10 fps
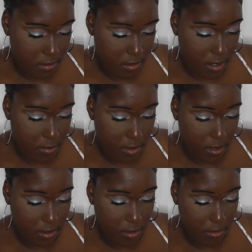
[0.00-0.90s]
So I'm
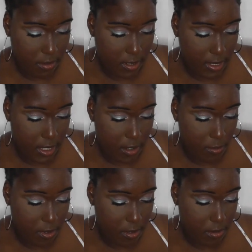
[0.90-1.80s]
going and using the glitter
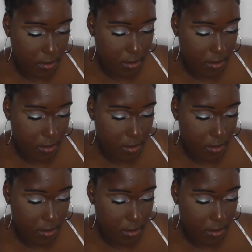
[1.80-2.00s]
one.